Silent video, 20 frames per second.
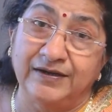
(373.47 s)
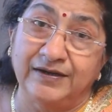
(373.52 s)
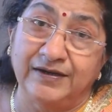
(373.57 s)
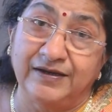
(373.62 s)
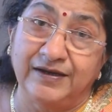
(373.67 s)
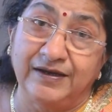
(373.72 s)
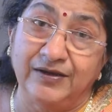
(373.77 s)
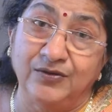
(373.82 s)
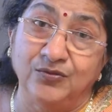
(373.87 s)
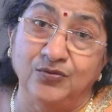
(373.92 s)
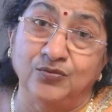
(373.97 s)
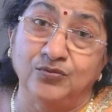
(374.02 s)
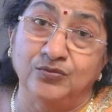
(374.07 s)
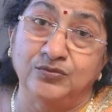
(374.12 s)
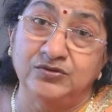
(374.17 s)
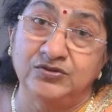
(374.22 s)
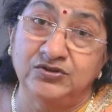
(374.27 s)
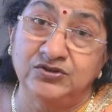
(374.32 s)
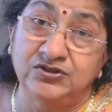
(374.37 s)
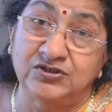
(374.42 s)
give
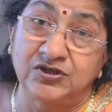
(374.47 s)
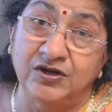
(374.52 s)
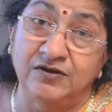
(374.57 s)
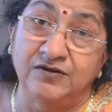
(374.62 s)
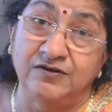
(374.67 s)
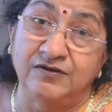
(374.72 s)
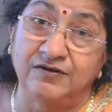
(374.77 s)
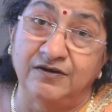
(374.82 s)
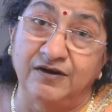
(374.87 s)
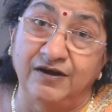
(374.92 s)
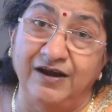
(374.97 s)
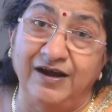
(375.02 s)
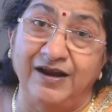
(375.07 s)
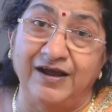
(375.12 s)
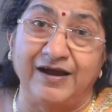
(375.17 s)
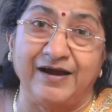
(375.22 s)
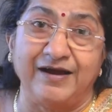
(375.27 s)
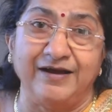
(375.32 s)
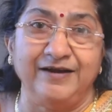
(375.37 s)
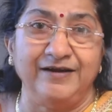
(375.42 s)
general
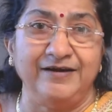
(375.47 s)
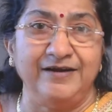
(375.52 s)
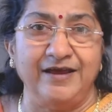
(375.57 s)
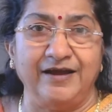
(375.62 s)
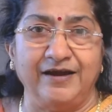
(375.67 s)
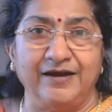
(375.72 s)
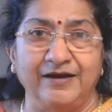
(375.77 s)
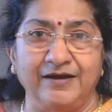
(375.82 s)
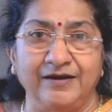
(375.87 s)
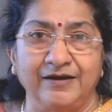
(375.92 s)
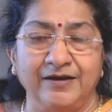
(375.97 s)
idea